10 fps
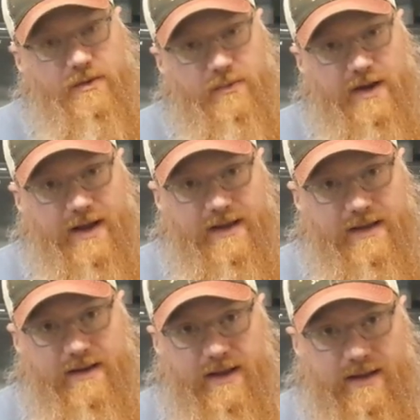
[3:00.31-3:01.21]
do what I
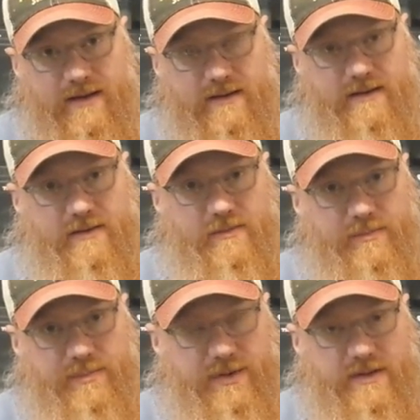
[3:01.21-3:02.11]
did and you know
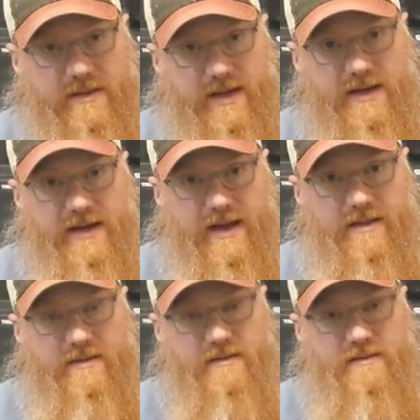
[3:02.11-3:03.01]
put the thing
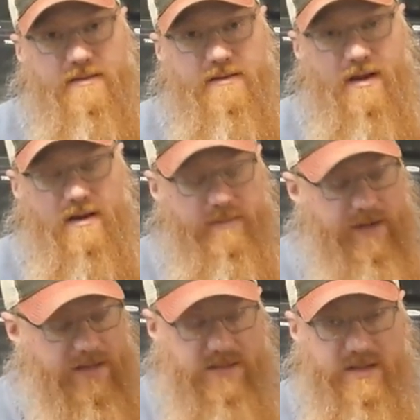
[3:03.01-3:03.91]
together um,
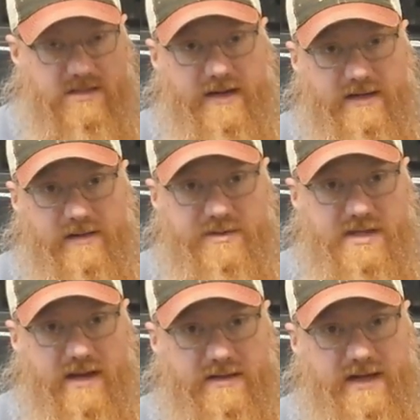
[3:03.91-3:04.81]
because it does take
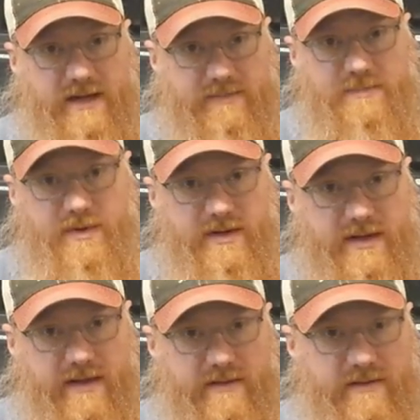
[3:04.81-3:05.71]
double-sided tape to put it
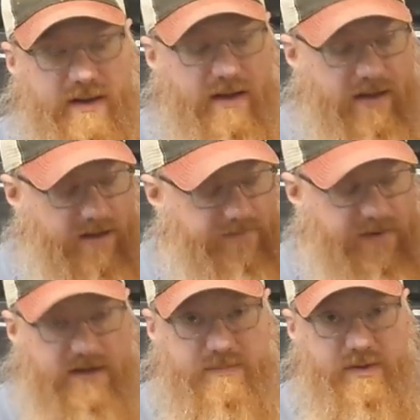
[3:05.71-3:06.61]
together and
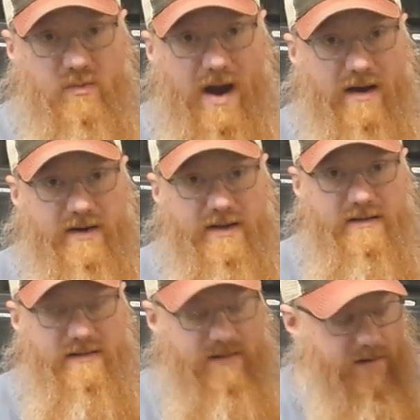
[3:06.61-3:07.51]
forget to put the wire in.
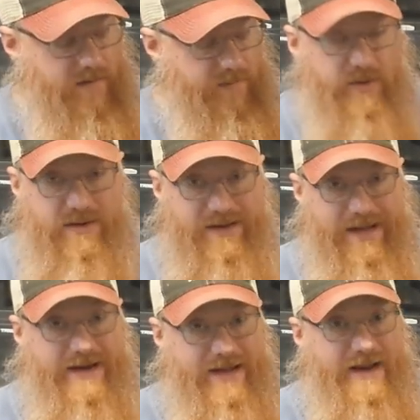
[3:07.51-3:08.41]
Um, you can get
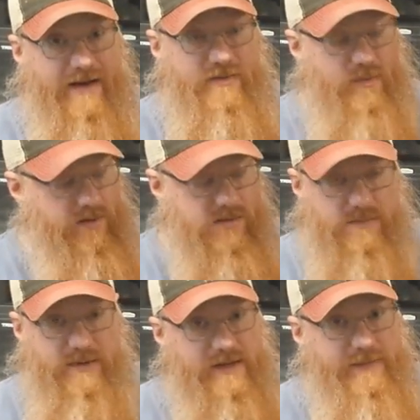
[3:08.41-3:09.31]
it in afterwards.
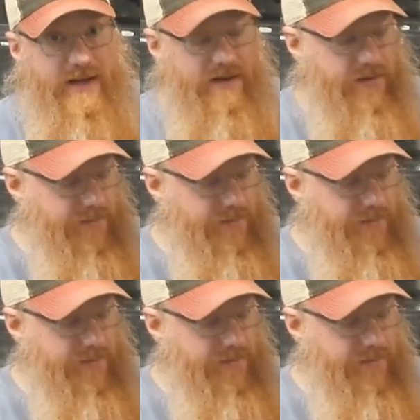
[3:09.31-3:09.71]
Believe me, I know.